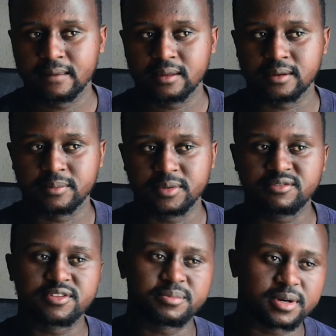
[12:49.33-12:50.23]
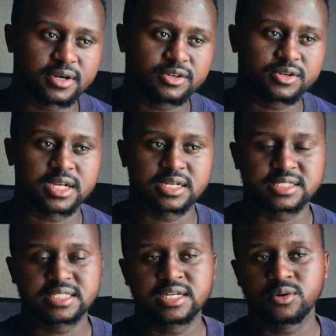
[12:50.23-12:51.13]
if the parent could
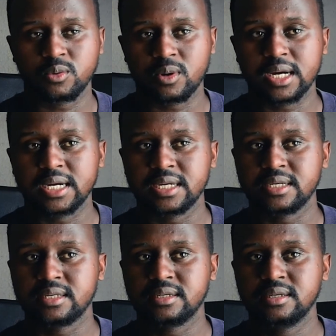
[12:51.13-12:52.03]
understand why